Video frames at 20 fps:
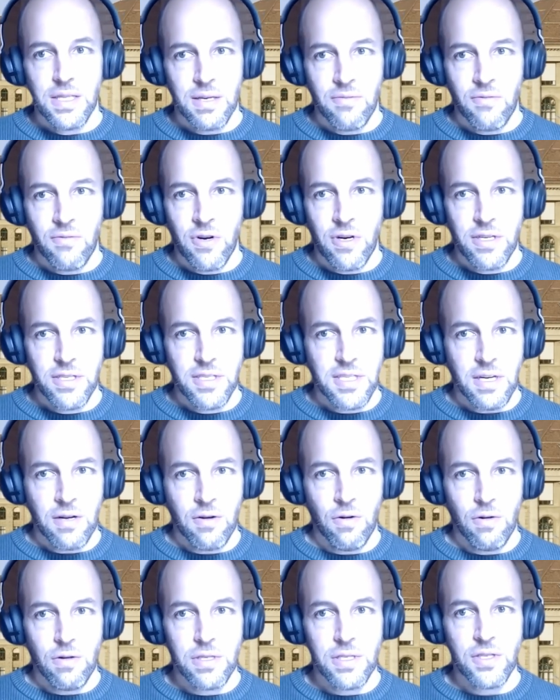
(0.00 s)
the
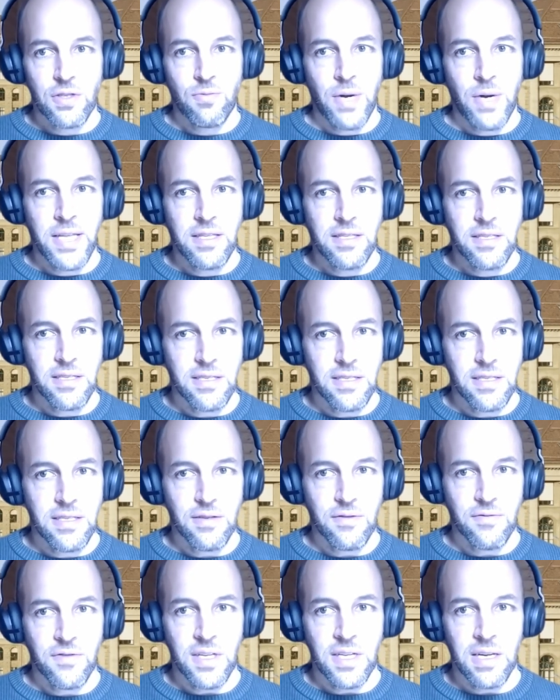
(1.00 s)
coldest
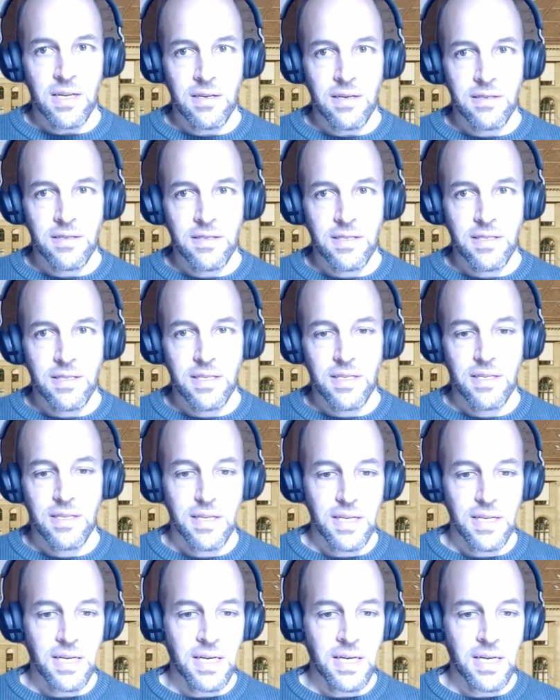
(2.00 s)
winters of the last